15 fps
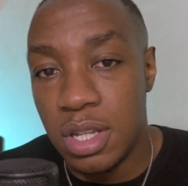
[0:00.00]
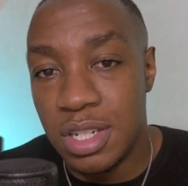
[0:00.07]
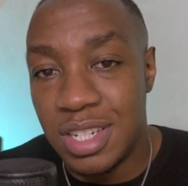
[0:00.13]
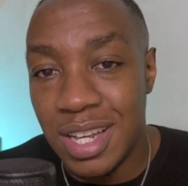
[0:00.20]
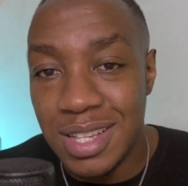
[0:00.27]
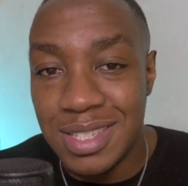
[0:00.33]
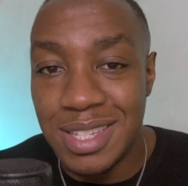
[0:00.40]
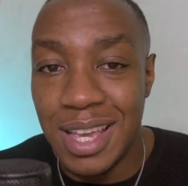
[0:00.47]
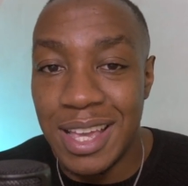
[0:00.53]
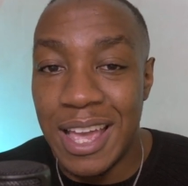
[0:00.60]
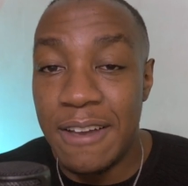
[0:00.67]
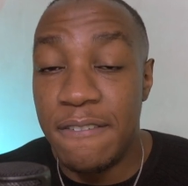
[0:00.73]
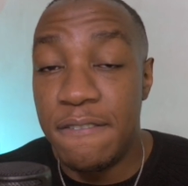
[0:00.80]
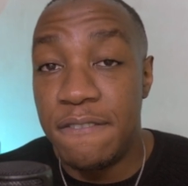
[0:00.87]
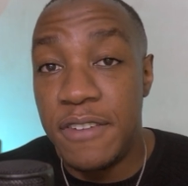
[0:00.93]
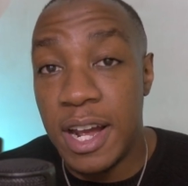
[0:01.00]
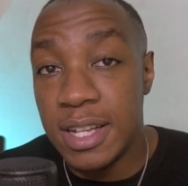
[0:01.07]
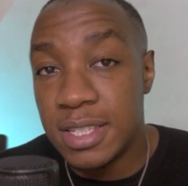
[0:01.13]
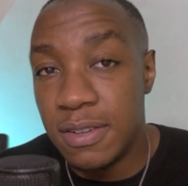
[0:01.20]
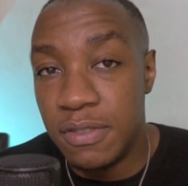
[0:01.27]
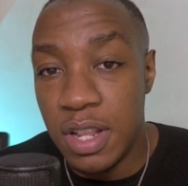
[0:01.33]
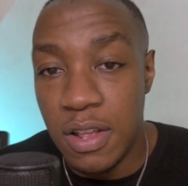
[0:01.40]
Ginseng
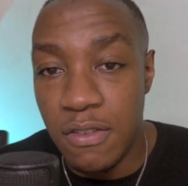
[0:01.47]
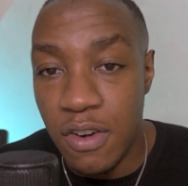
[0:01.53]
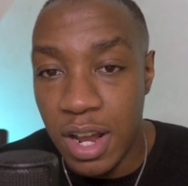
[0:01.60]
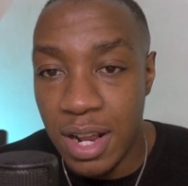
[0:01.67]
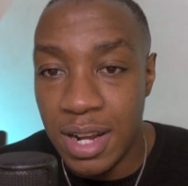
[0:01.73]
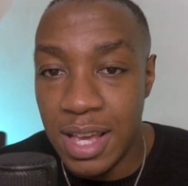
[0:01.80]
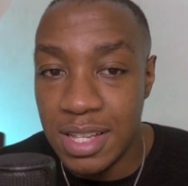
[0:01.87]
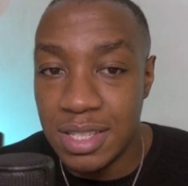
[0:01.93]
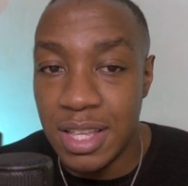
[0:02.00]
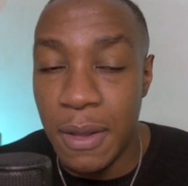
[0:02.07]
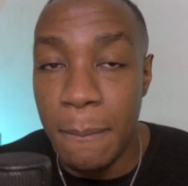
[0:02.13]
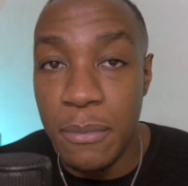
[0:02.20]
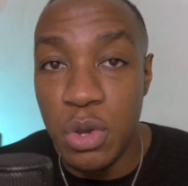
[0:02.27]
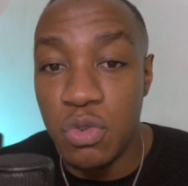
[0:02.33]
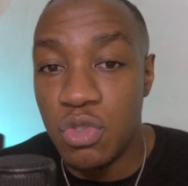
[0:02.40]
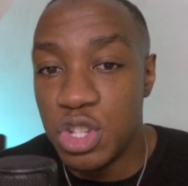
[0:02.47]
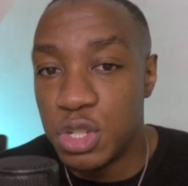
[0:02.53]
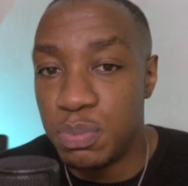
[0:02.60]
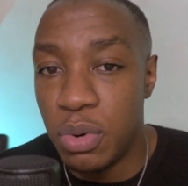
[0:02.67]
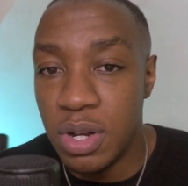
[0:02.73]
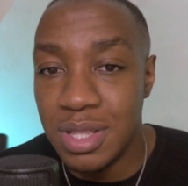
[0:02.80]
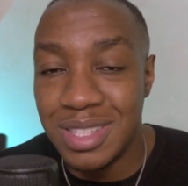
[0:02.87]
effectively regulates the immune
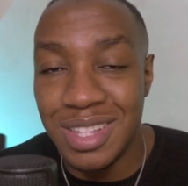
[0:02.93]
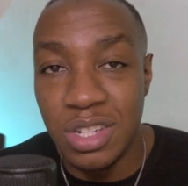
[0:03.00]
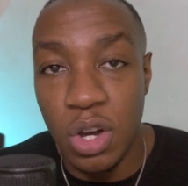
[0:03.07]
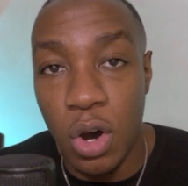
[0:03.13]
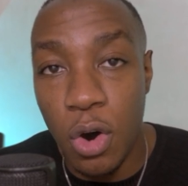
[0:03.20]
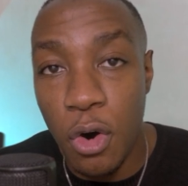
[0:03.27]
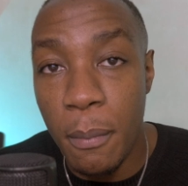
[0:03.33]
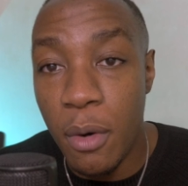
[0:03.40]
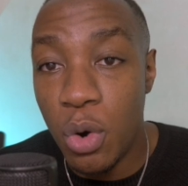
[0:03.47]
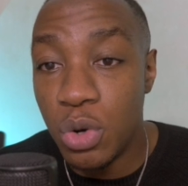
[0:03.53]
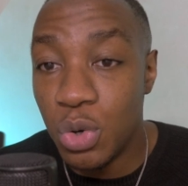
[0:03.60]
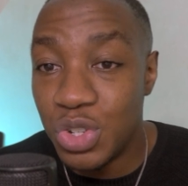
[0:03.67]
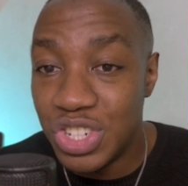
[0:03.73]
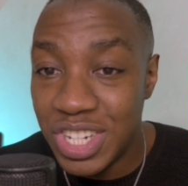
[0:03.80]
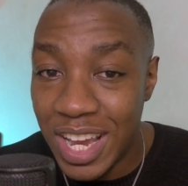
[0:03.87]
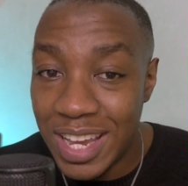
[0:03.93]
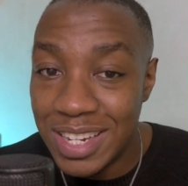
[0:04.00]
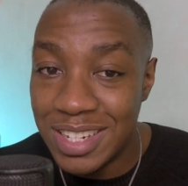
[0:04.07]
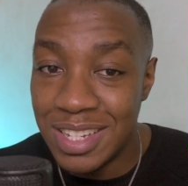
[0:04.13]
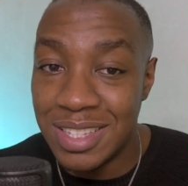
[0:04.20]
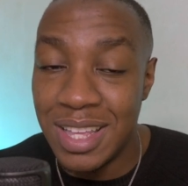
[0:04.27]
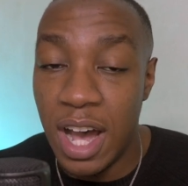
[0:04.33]
response and the hormonal
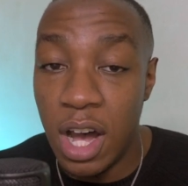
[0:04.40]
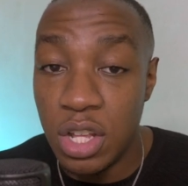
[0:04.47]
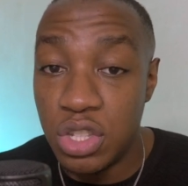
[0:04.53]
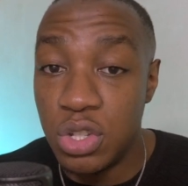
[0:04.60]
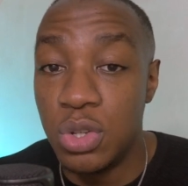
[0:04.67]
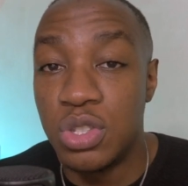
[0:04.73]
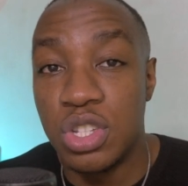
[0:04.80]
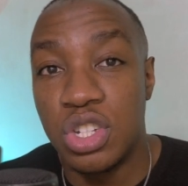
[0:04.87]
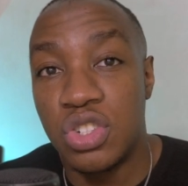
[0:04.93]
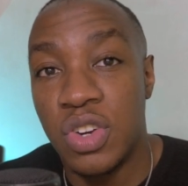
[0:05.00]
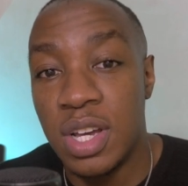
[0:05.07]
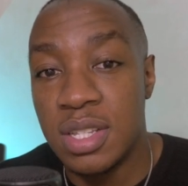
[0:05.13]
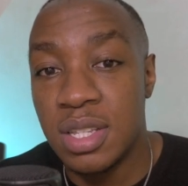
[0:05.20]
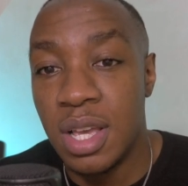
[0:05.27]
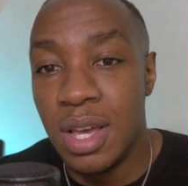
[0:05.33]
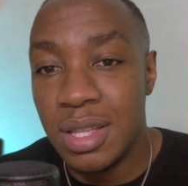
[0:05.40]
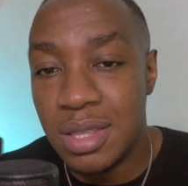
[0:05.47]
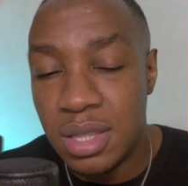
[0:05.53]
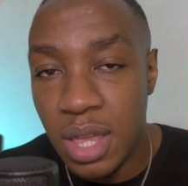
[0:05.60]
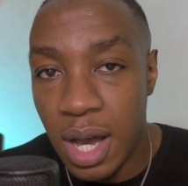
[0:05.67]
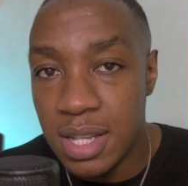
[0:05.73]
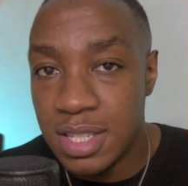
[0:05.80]
changes that are due to stress,
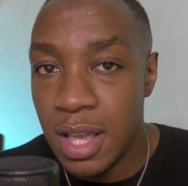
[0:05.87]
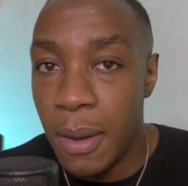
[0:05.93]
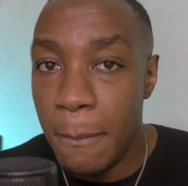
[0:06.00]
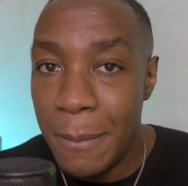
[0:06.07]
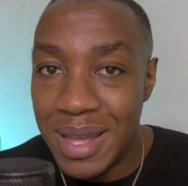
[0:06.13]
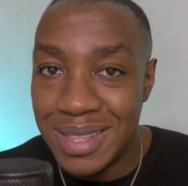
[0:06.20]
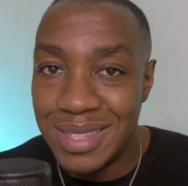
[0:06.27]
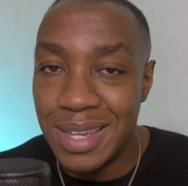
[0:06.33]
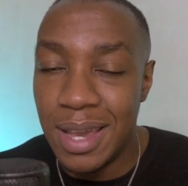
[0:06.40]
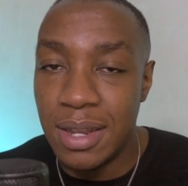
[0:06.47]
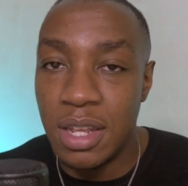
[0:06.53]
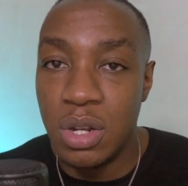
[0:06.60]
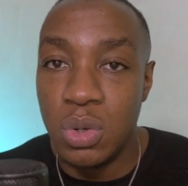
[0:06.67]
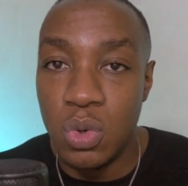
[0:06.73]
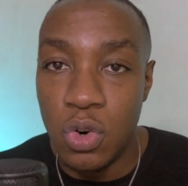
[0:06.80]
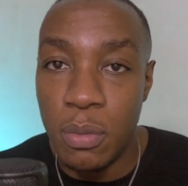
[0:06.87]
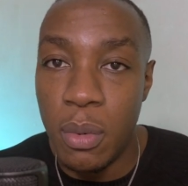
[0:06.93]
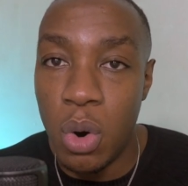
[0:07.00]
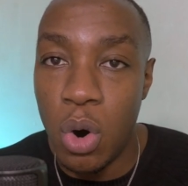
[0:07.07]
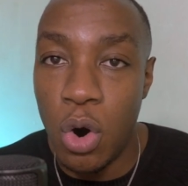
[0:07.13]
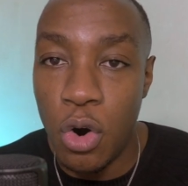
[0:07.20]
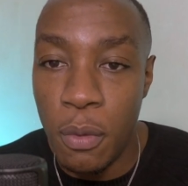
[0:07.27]
thus maintaining
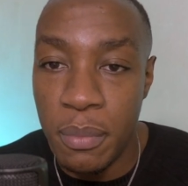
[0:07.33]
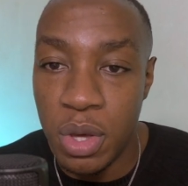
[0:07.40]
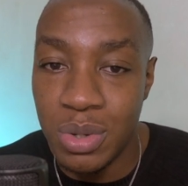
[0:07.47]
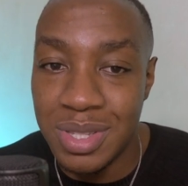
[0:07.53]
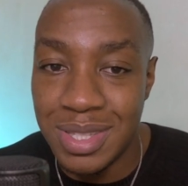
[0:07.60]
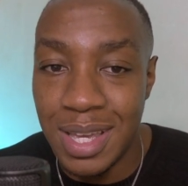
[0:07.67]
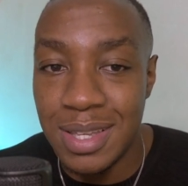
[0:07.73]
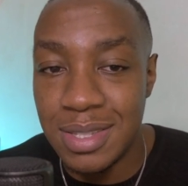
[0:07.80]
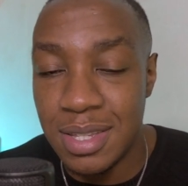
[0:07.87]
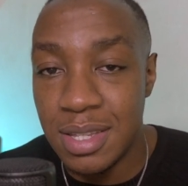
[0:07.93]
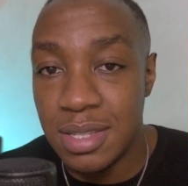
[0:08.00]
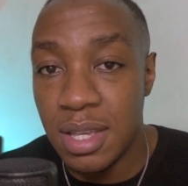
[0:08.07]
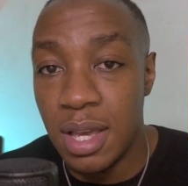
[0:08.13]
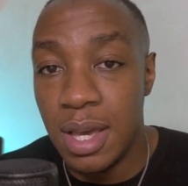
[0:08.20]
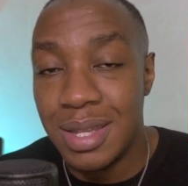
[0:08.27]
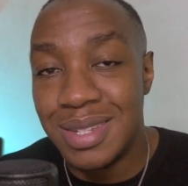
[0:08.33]
normal homeostasis.